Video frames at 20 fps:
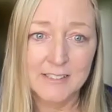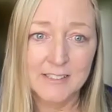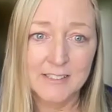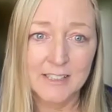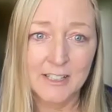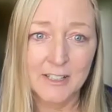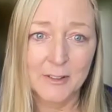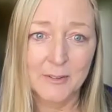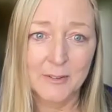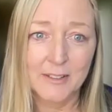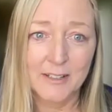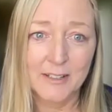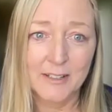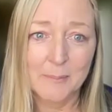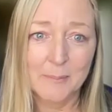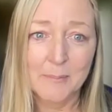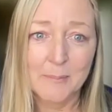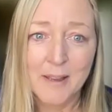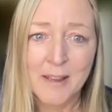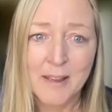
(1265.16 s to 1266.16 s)
that
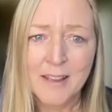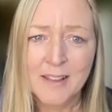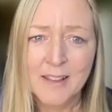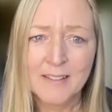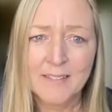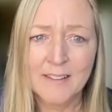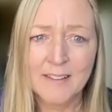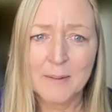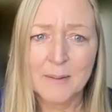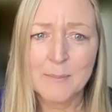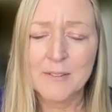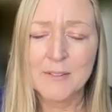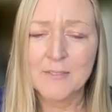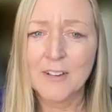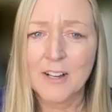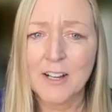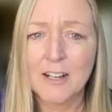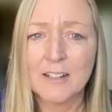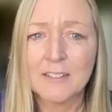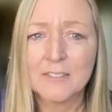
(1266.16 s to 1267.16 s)
I'm
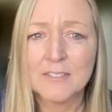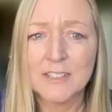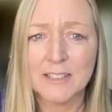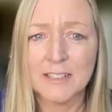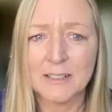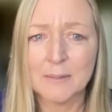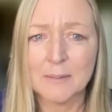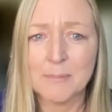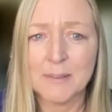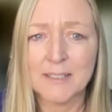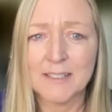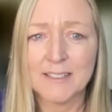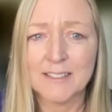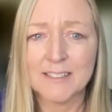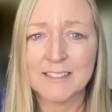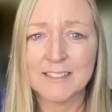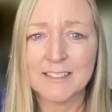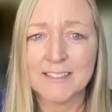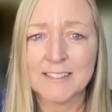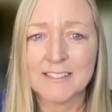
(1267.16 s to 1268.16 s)
involved in
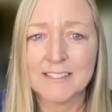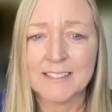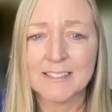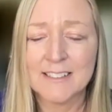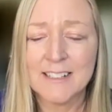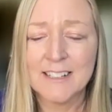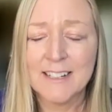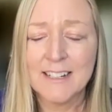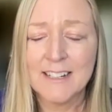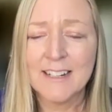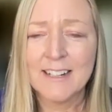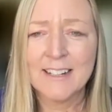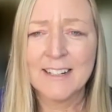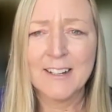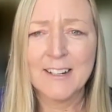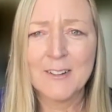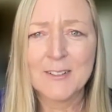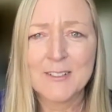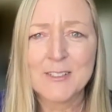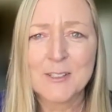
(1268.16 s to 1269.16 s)
because,
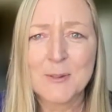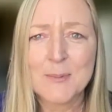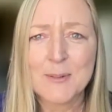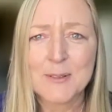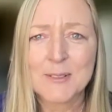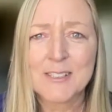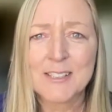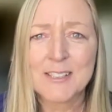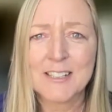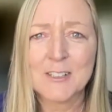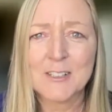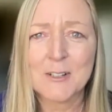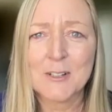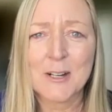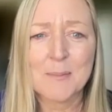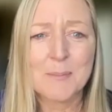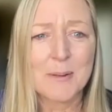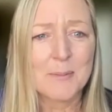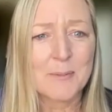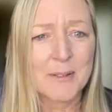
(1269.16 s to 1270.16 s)
it's almost like you
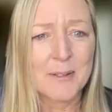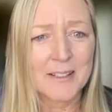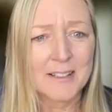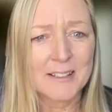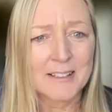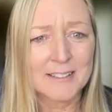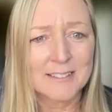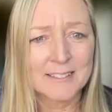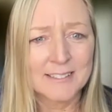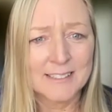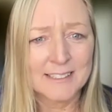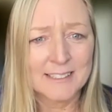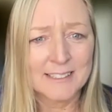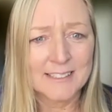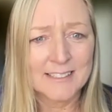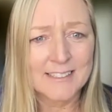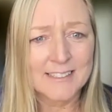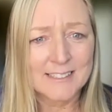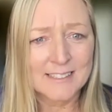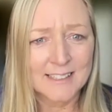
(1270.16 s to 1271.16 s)
come in with a clean
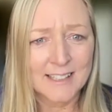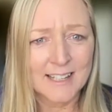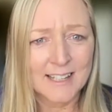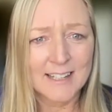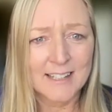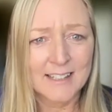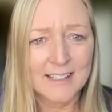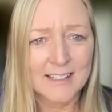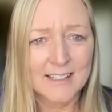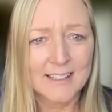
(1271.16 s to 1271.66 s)
slate.